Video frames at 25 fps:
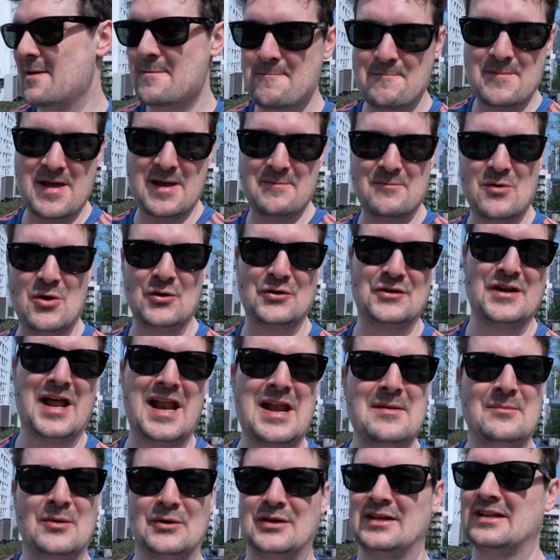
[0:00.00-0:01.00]
me more than
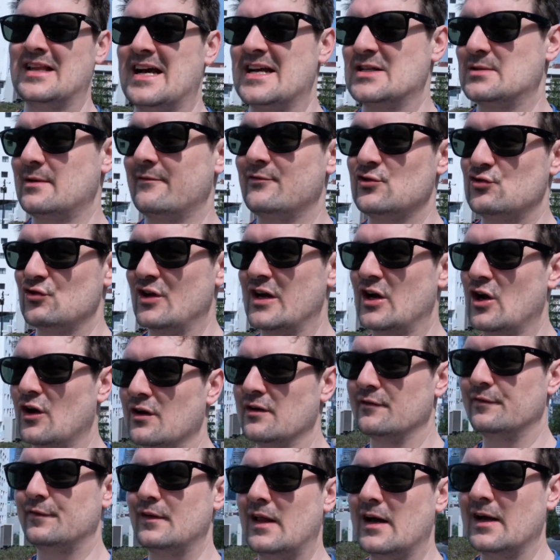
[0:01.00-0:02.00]
anybody likes to have a drink
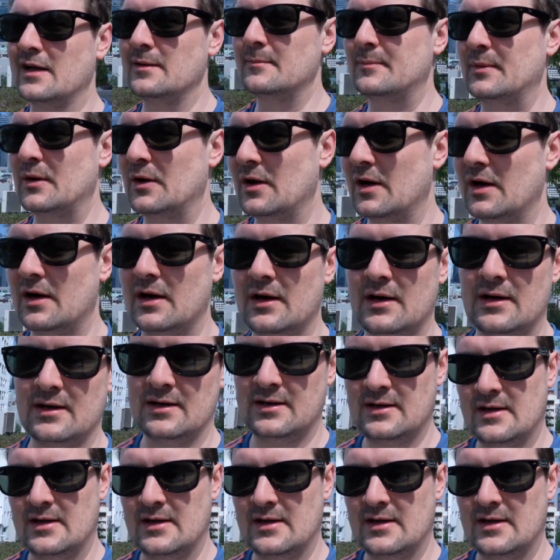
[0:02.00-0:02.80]
on a flight. But